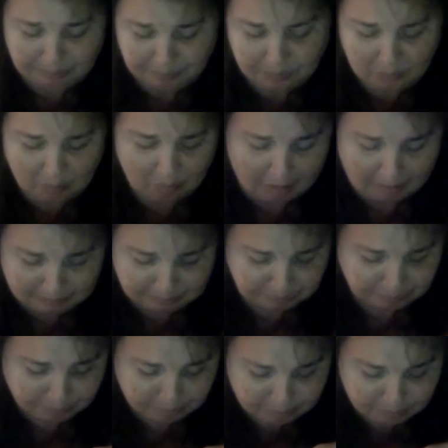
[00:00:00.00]
Mmm.
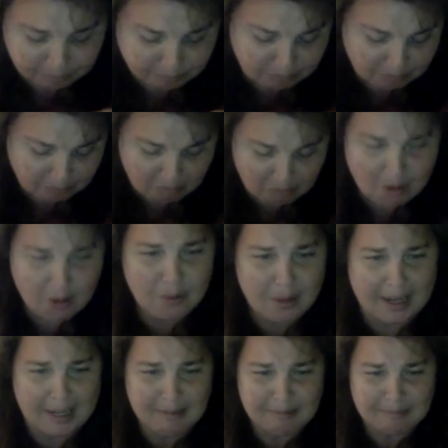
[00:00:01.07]

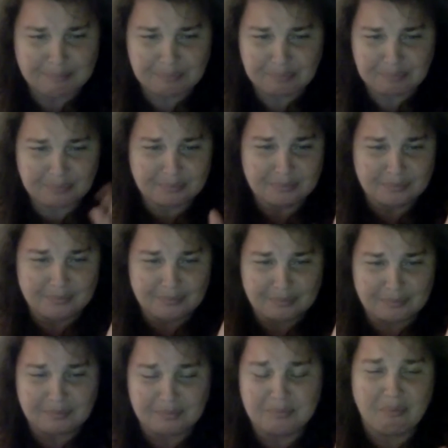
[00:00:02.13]
Okay,
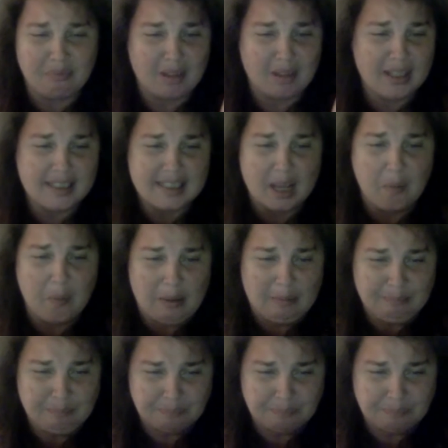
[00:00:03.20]
that's that one.